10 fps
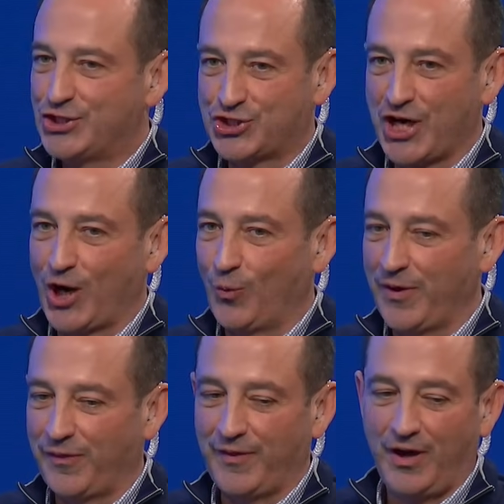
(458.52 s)
share
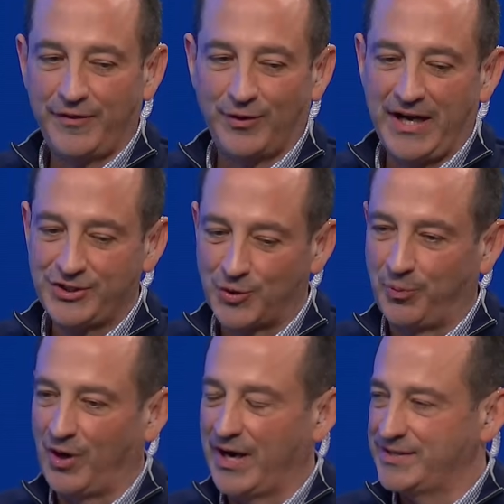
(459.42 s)
with other
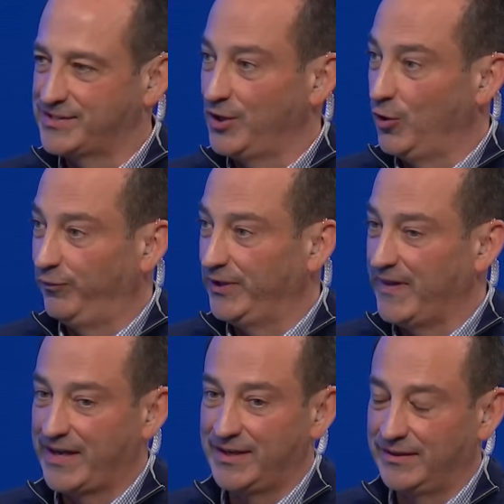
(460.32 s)
enterprises that hopefully
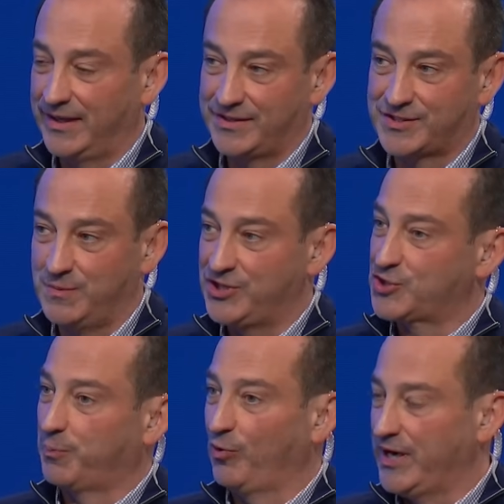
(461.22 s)
they can get some
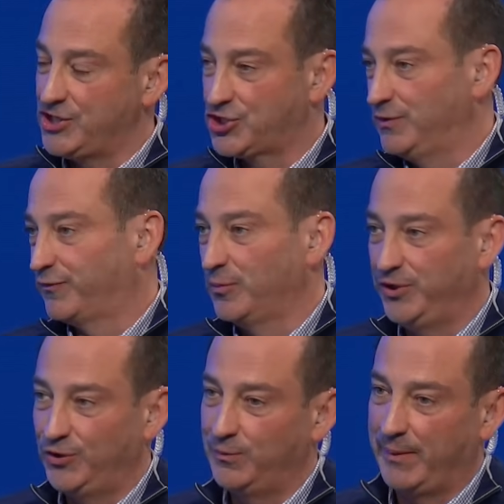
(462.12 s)
inspiration
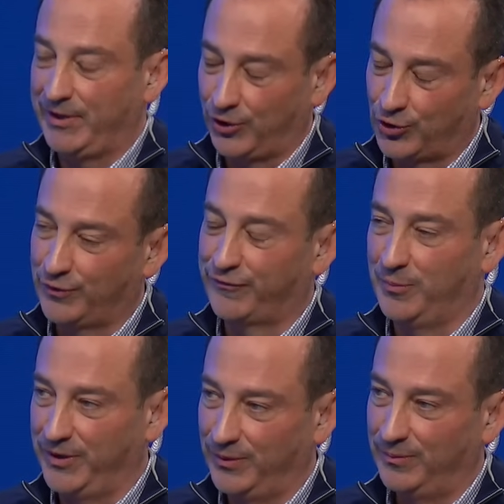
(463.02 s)
from you, maybe learn
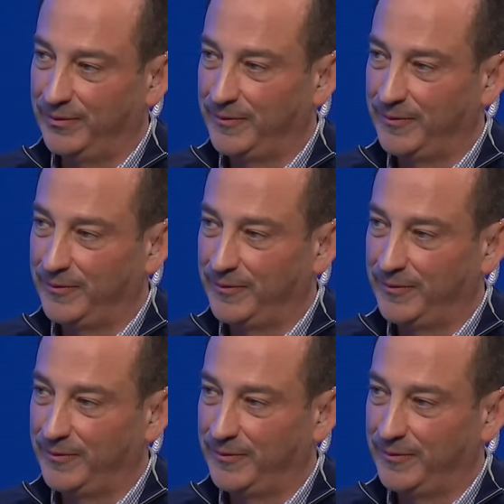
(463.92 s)
from you?